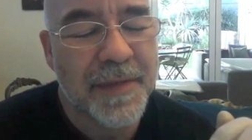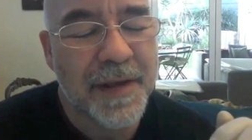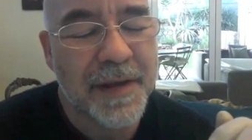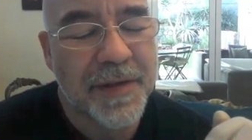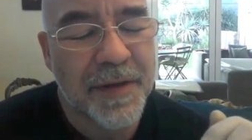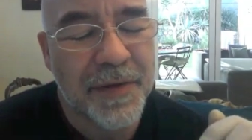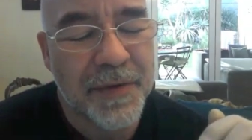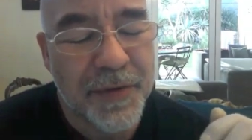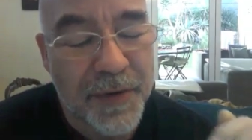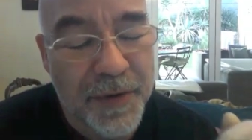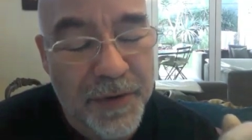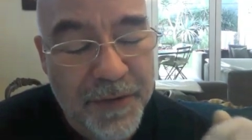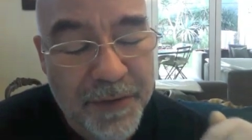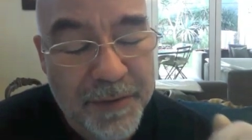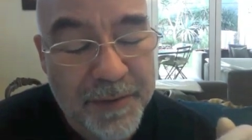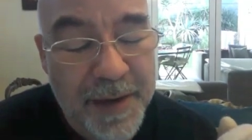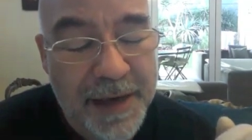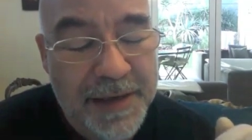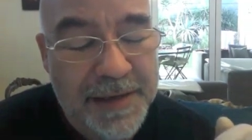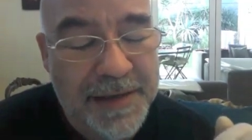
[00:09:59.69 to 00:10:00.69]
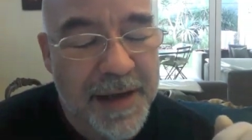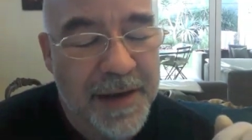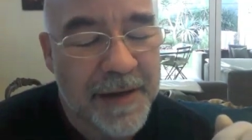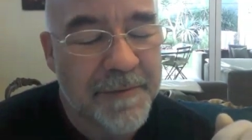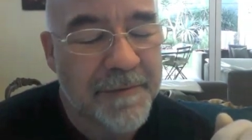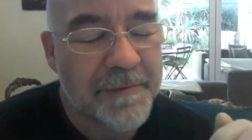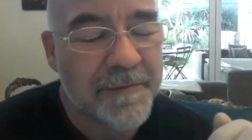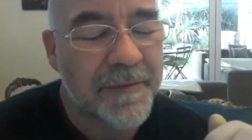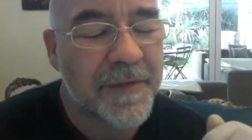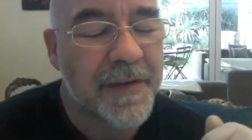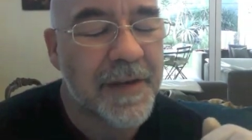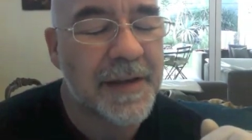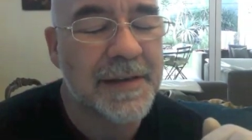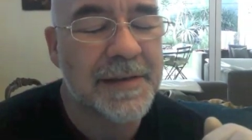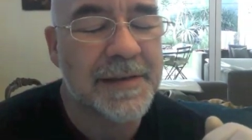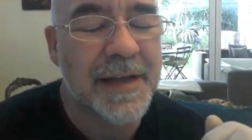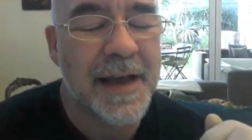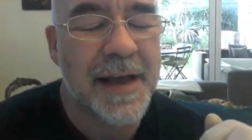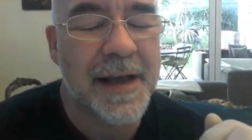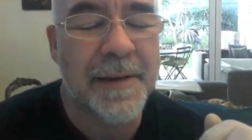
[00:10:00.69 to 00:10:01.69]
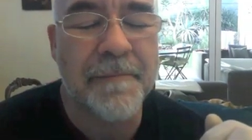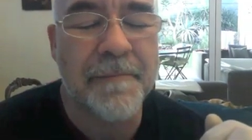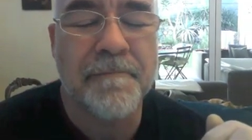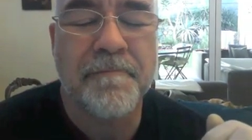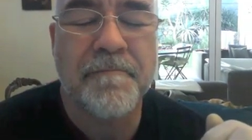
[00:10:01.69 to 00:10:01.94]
the roof of my tongue feels like,